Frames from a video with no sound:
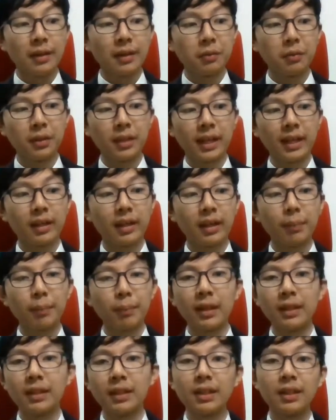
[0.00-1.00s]
What I
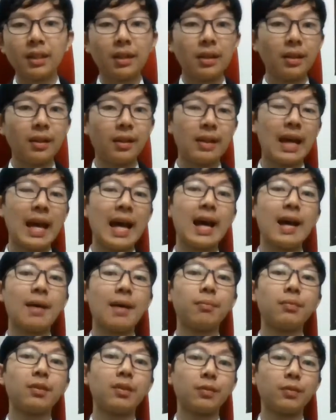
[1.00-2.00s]
recommended,
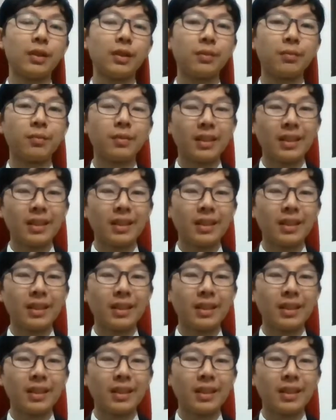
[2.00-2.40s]
um, wait,